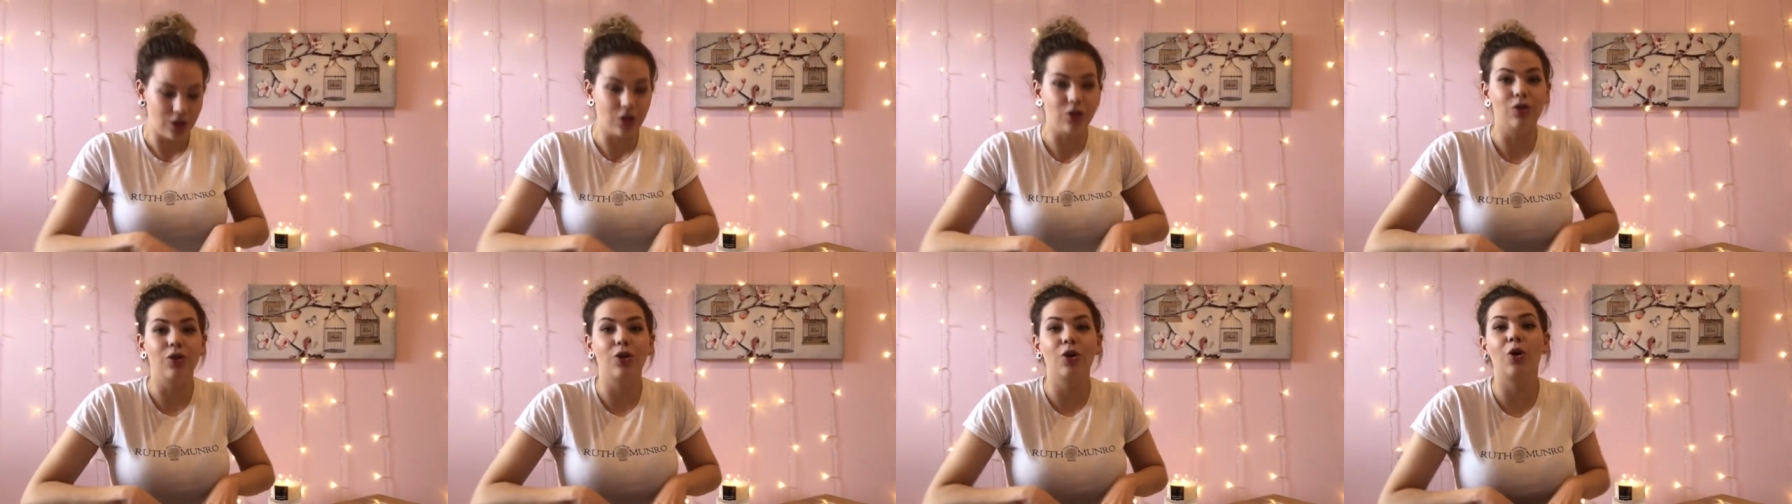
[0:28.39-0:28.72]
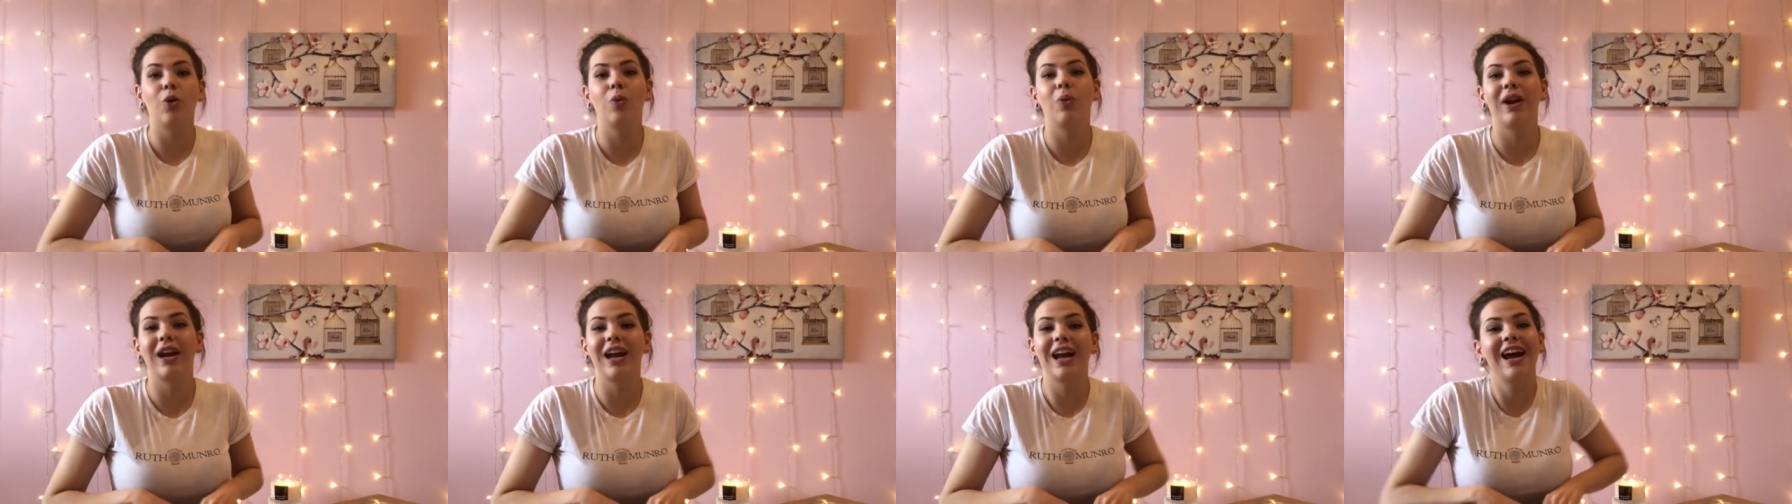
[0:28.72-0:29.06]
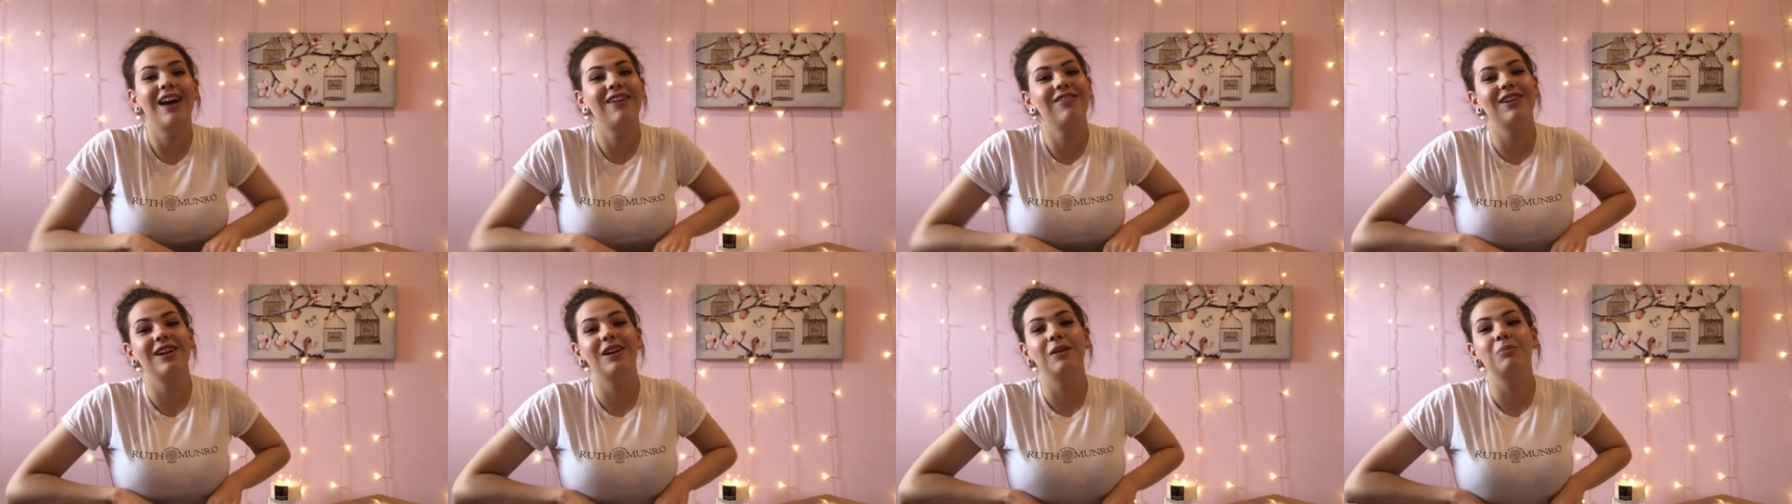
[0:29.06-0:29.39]
You know, when I
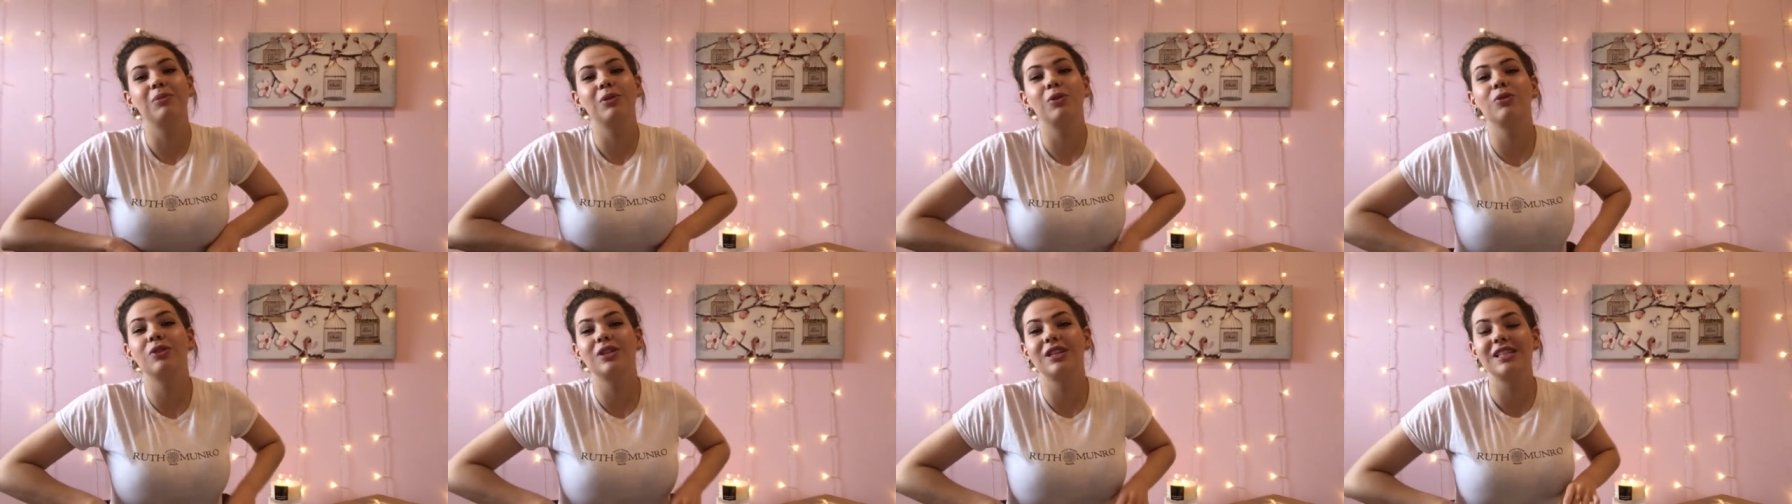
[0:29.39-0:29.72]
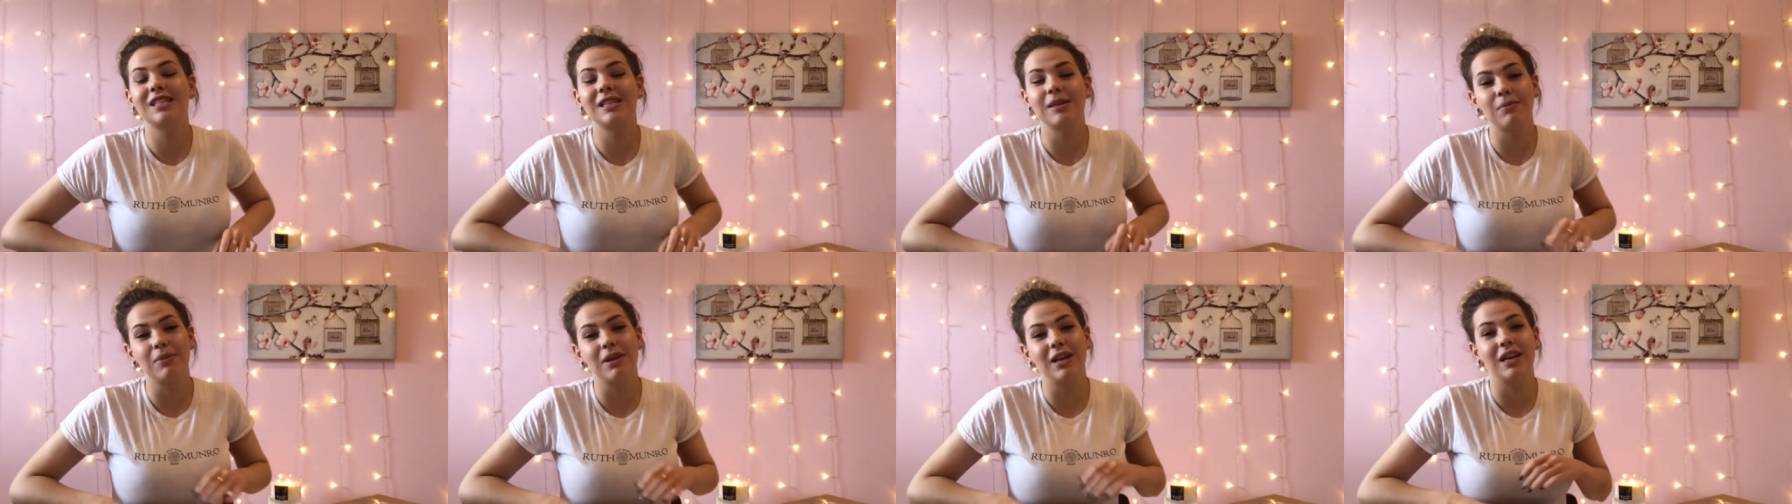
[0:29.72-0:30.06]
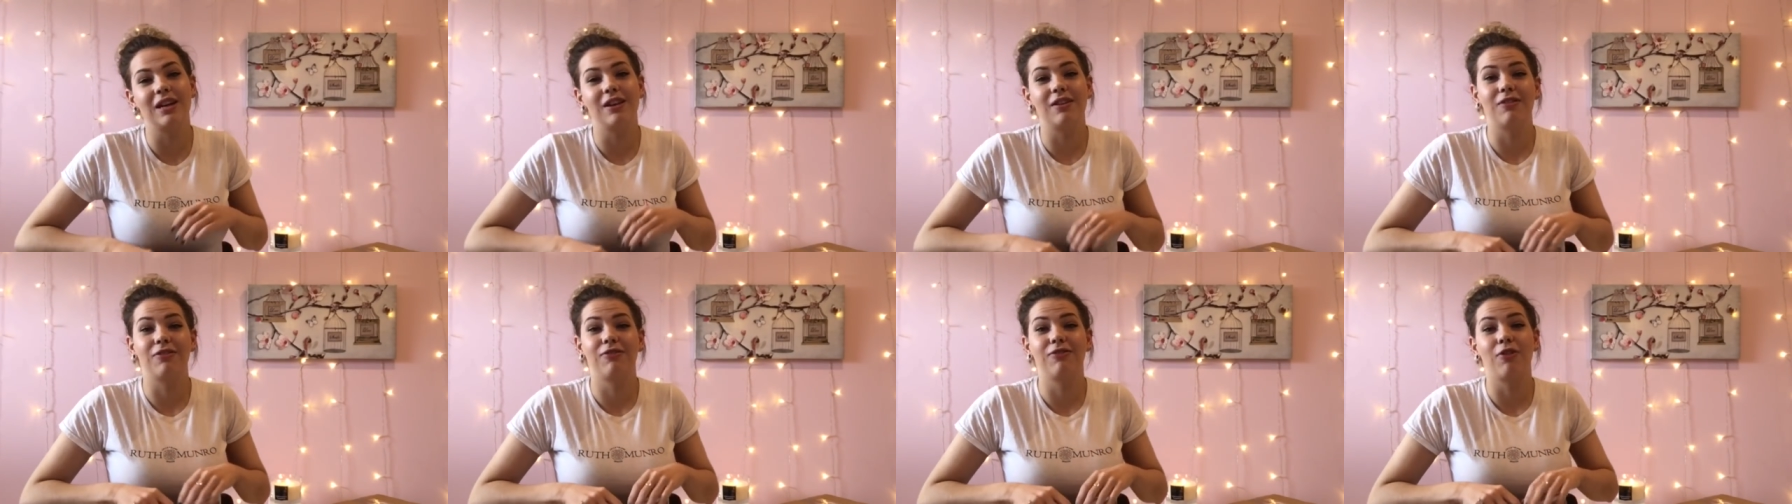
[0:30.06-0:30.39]
haven't uploaded
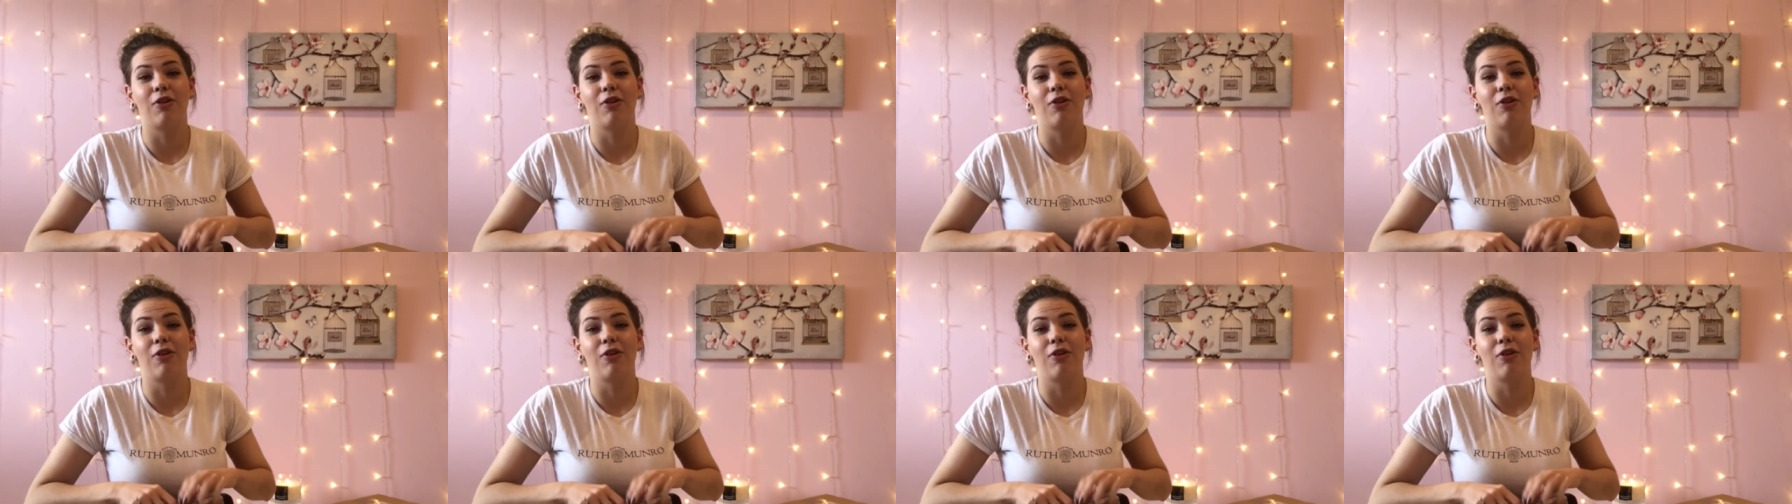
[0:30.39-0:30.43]
something